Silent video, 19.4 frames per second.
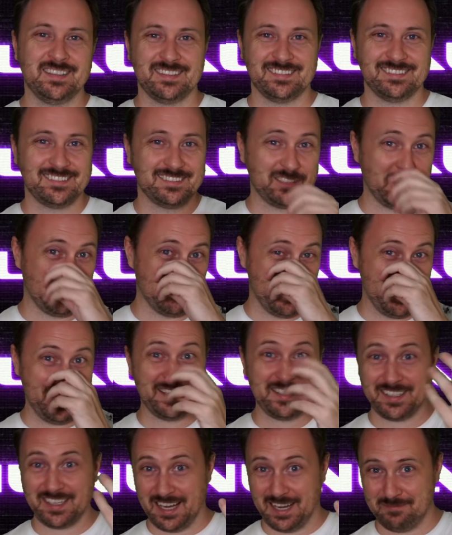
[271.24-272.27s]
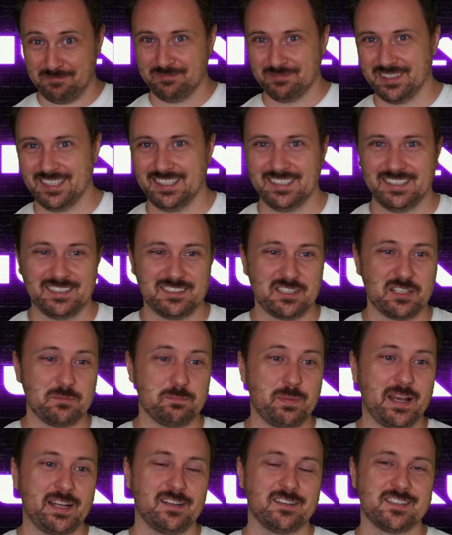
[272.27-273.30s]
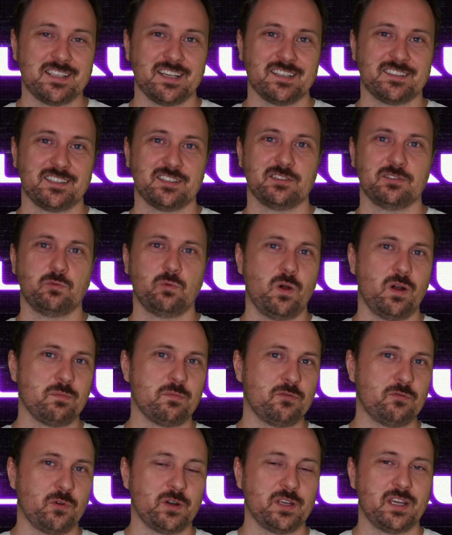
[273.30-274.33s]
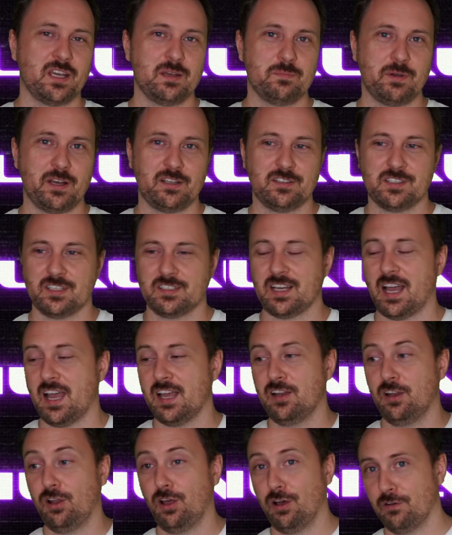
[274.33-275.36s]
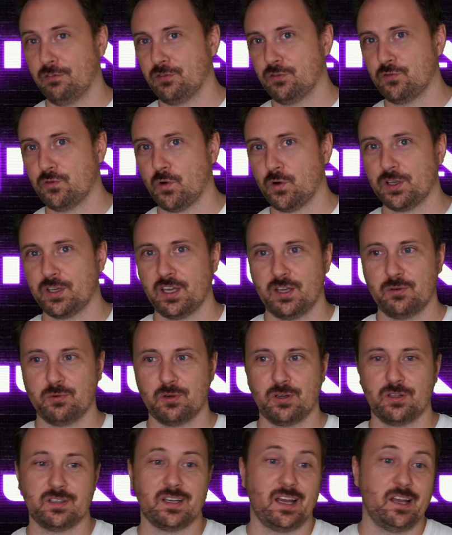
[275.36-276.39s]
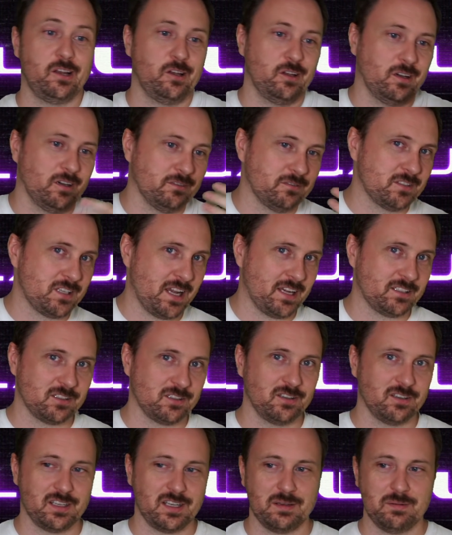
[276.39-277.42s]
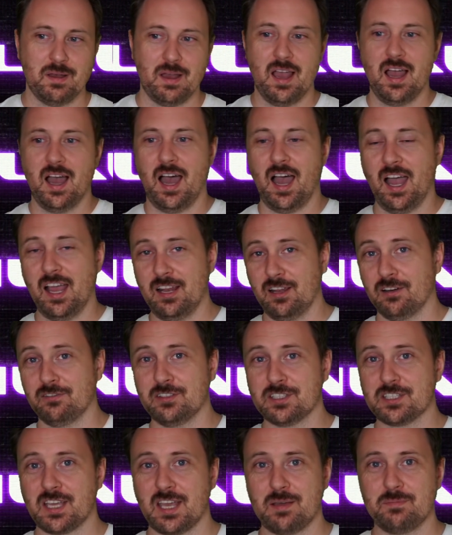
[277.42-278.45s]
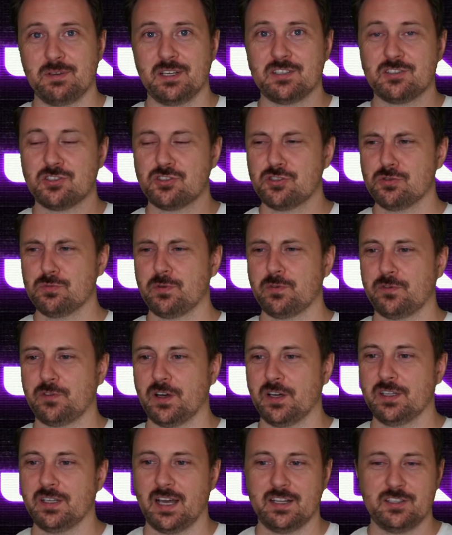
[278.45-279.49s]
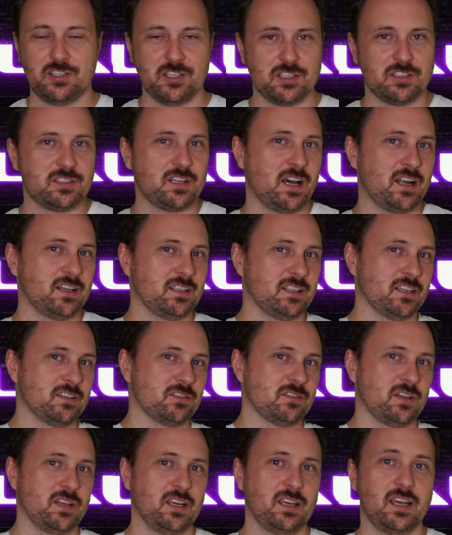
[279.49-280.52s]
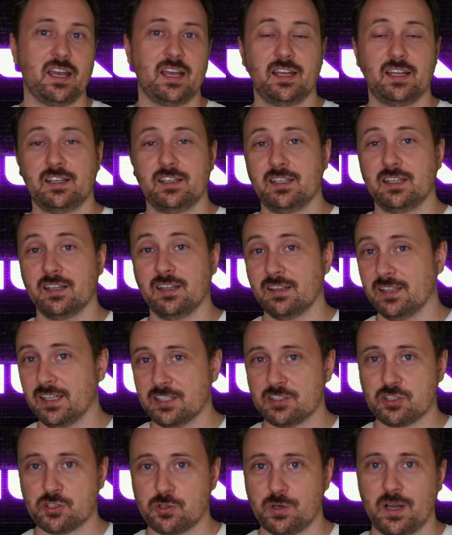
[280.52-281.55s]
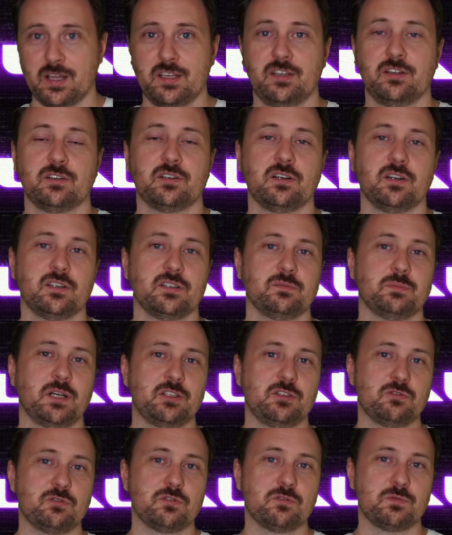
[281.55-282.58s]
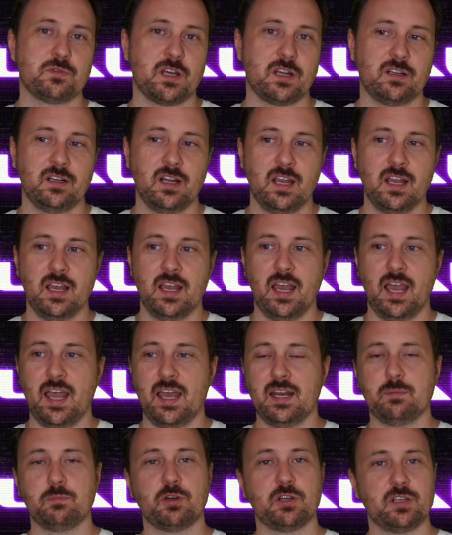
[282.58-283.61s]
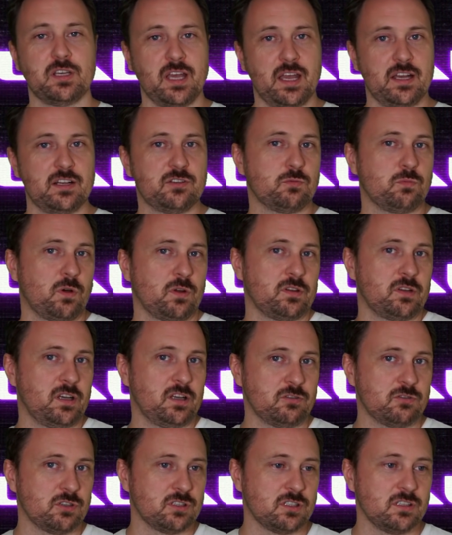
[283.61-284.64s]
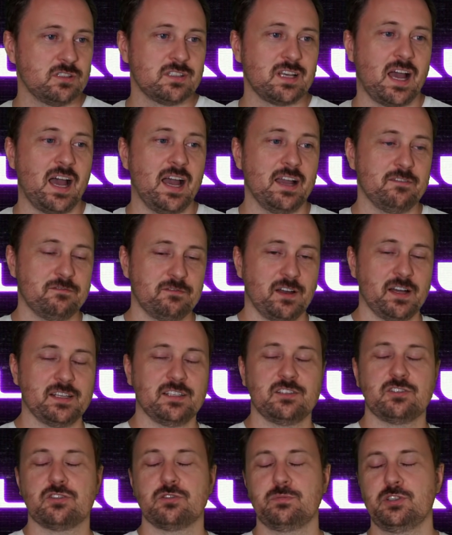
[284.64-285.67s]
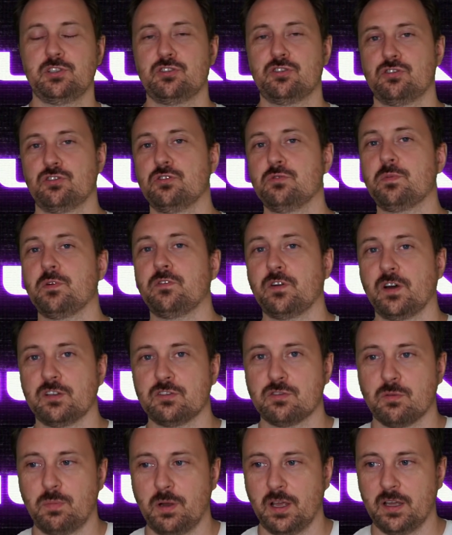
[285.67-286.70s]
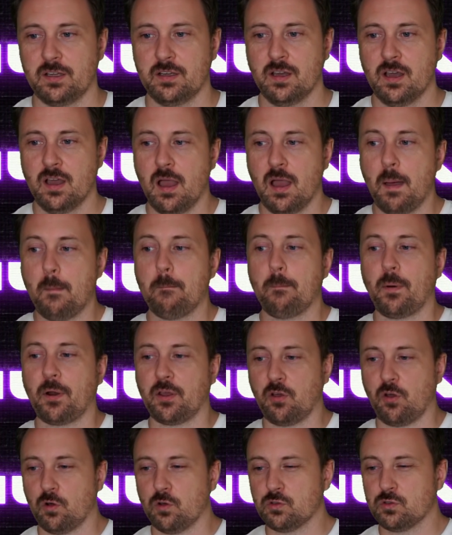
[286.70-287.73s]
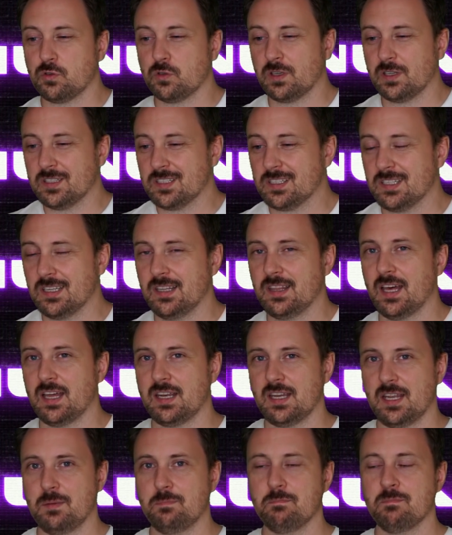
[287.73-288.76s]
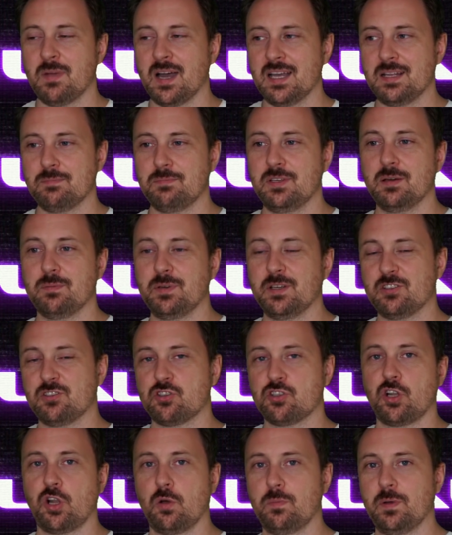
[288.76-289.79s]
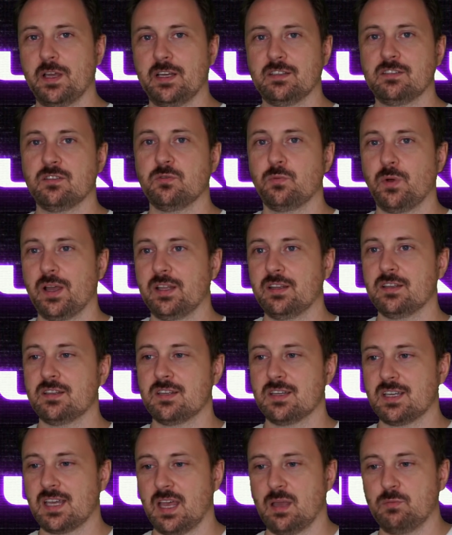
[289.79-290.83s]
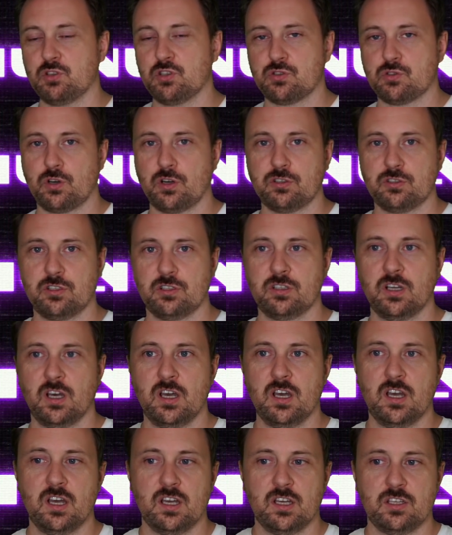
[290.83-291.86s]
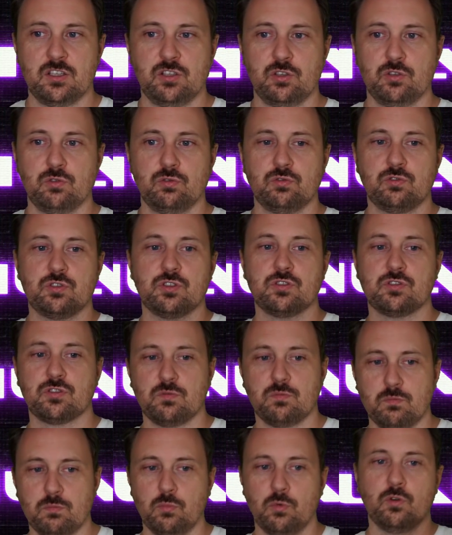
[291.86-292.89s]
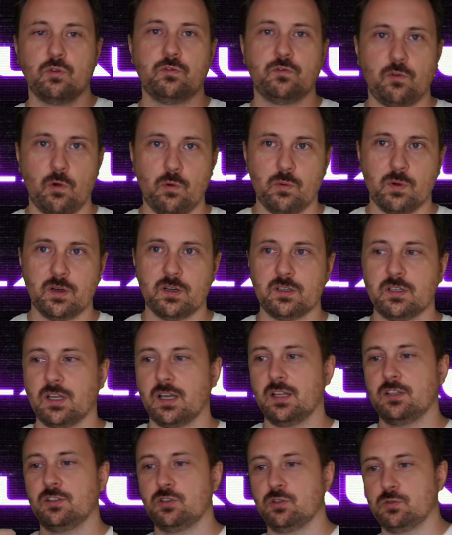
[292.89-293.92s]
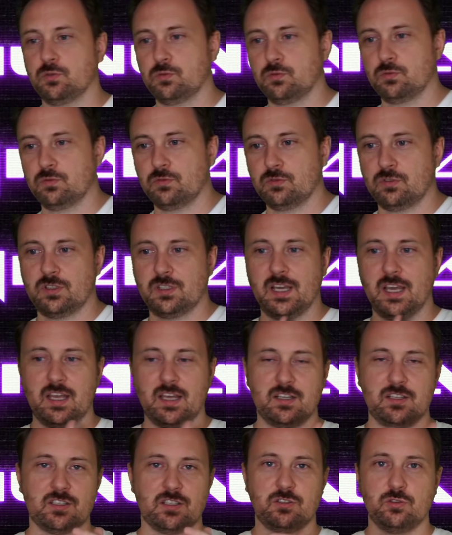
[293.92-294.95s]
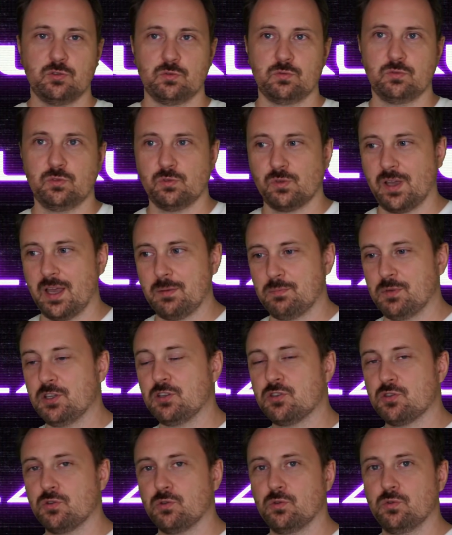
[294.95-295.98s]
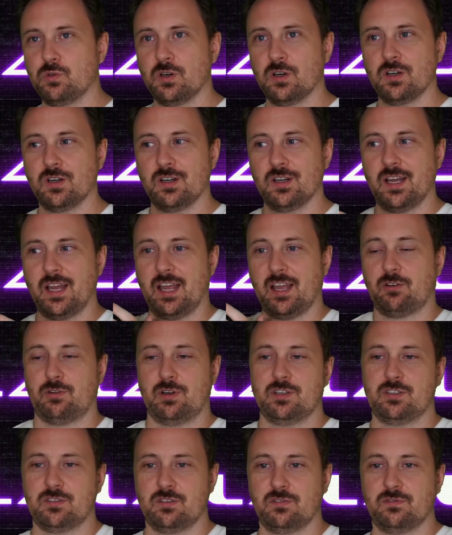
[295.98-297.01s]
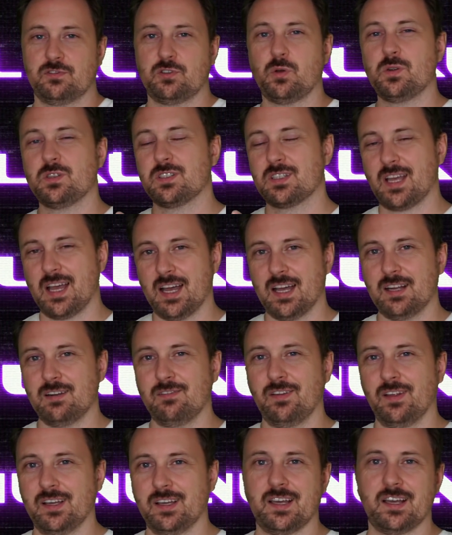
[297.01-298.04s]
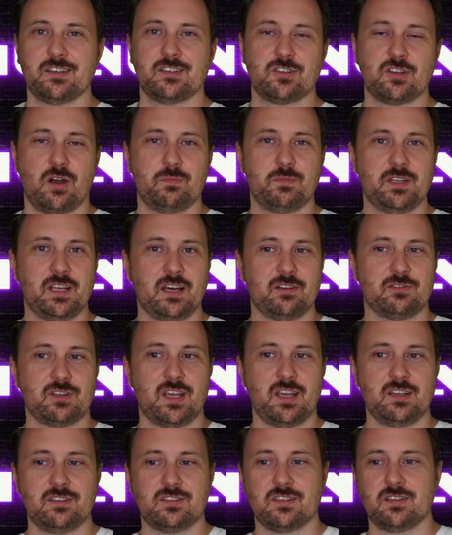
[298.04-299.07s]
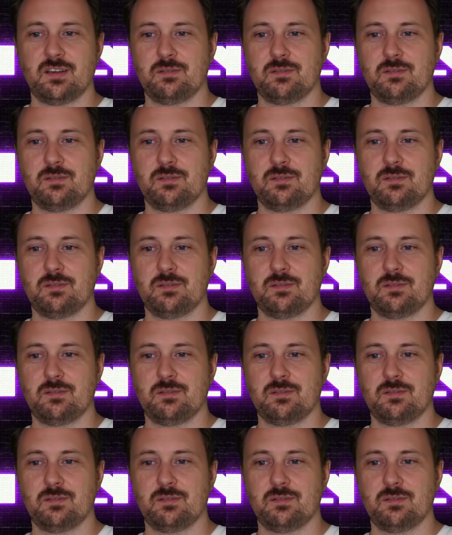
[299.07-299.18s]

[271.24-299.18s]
So another game is Battle Sector, Warhammer 40k Battle Sector. I love the 40k world. I love tactical game. I love this game. It's super fun. I just started yesterday a little let's try here on my YouTube channel, and I'm gonna gauge what the interest is. I find it to be super fun to play, but I also can see that it might be a bit slow paced the way that the game is structured. You just move forward and you gauge, and you can't be too aggressive. So it's kind of like XCOM in that case.